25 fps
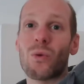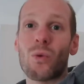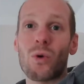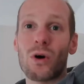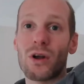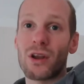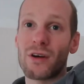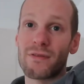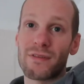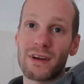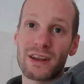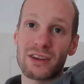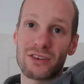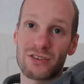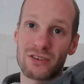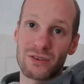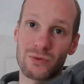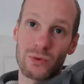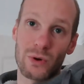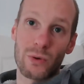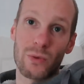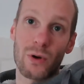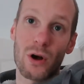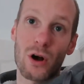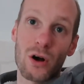want
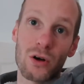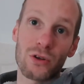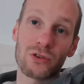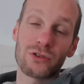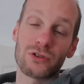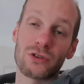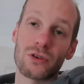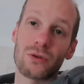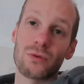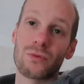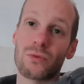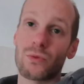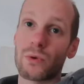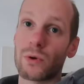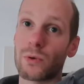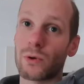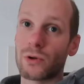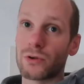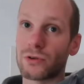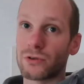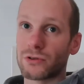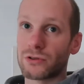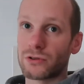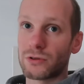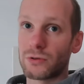eventually, we also we
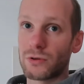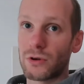want to